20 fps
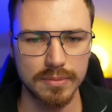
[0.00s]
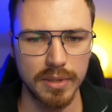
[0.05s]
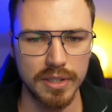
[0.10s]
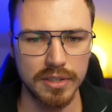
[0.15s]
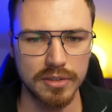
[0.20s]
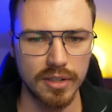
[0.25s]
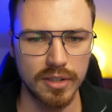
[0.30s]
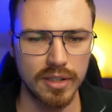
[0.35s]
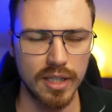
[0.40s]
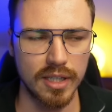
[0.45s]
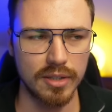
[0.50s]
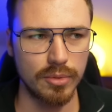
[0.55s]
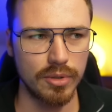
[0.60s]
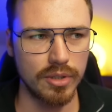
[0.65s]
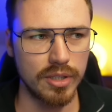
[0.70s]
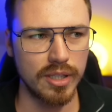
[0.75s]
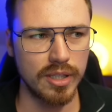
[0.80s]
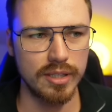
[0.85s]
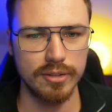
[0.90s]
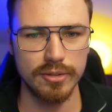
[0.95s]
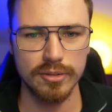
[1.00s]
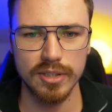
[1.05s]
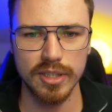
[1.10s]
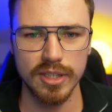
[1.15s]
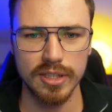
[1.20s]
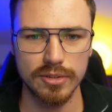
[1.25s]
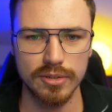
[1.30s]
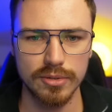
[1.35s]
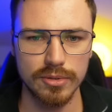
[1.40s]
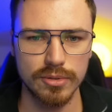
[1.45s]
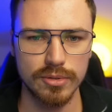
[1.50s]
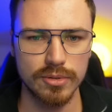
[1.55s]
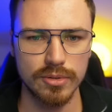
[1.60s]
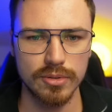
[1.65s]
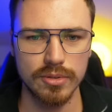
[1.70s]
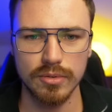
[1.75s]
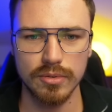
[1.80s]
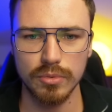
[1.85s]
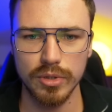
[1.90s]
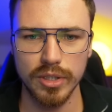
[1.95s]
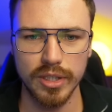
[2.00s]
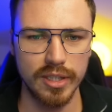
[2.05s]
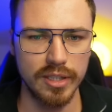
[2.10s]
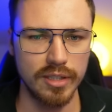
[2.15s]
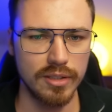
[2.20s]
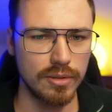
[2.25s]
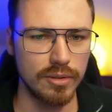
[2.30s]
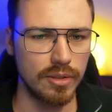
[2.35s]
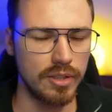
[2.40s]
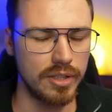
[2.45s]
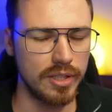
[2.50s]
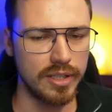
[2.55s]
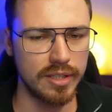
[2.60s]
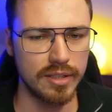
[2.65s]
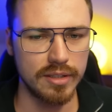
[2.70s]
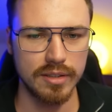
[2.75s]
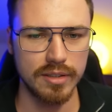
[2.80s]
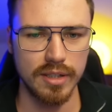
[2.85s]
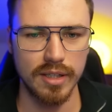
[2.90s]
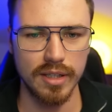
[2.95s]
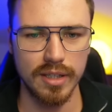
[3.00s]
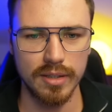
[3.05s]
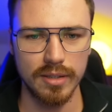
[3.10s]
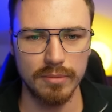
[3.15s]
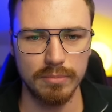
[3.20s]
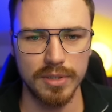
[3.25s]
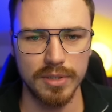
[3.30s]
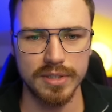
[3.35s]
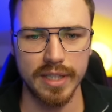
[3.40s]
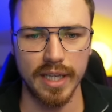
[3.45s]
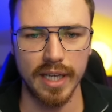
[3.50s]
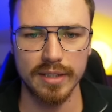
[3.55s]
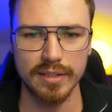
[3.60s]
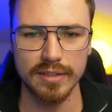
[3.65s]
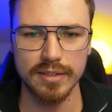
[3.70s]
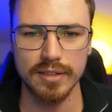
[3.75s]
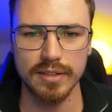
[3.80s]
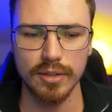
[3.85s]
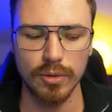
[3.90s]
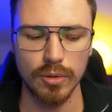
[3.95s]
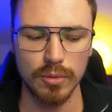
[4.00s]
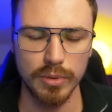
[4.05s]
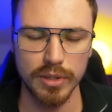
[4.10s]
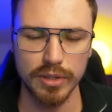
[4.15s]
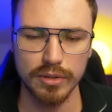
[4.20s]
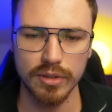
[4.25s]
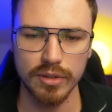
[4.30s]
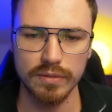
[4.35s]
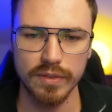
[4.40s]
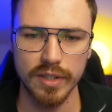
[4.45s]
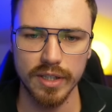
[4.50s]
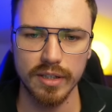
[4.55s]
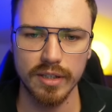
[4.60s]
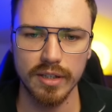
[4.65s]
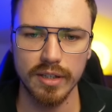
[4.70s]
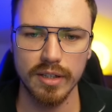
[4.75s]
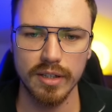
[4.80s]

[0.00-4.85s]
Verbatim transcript: Bitcoin? Like, what are you into reading, learning, besides the whole Bitcoin thing?